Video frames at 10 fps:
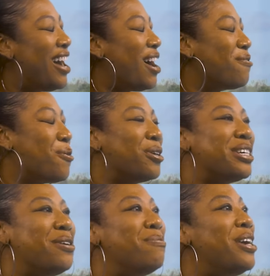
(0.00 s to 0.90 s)
of course,
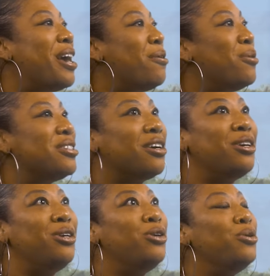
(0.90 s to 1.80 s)
MBA was a
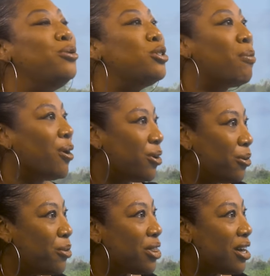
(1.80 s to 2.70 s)
huge
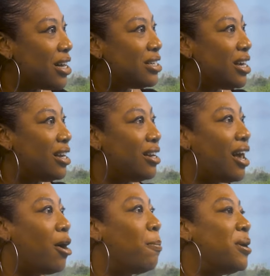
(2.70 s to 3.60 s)
partner with us in
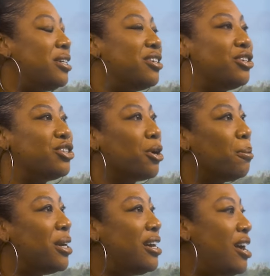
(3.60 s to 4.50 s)
helping to
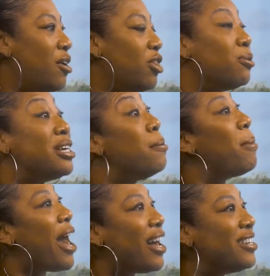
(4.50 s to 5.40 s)
determine those
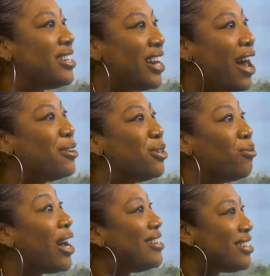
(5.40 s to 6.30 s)
impacts and how to
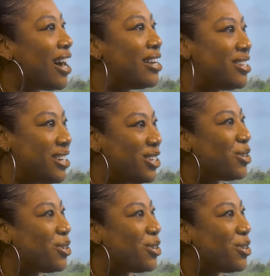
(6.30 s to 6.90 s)
right size it.